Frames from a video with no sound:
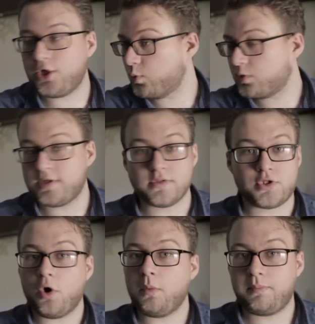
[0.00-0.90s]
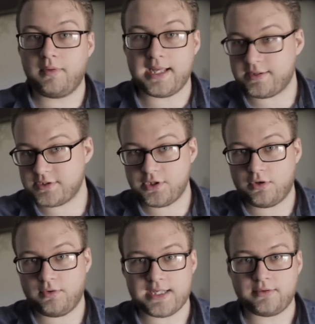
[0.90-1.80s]
You there's no like there's
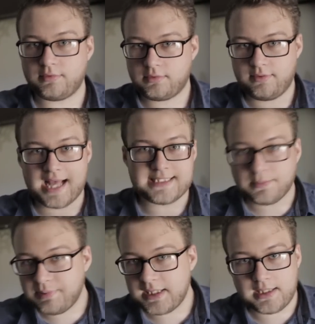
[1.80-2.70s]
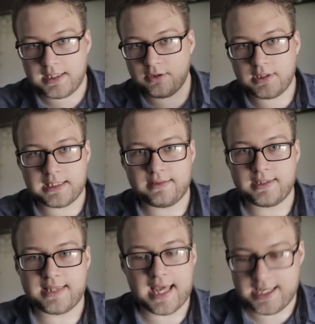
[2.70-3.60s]
no like classic peeking or anything
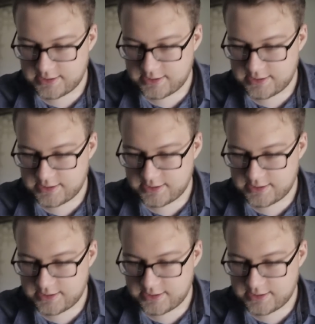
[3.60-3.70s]
like that.